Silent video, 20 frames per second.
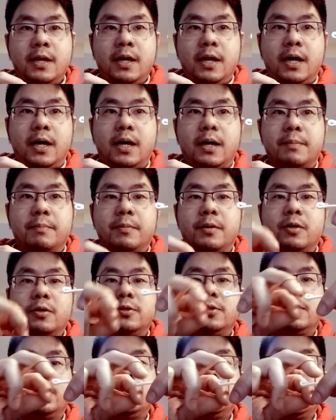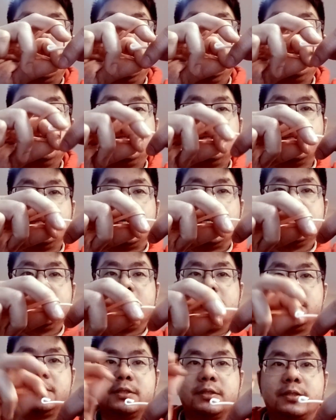Hooks at the end, the
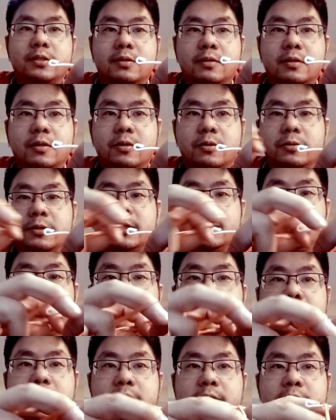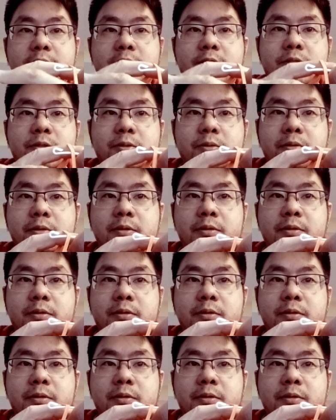elastic just goes into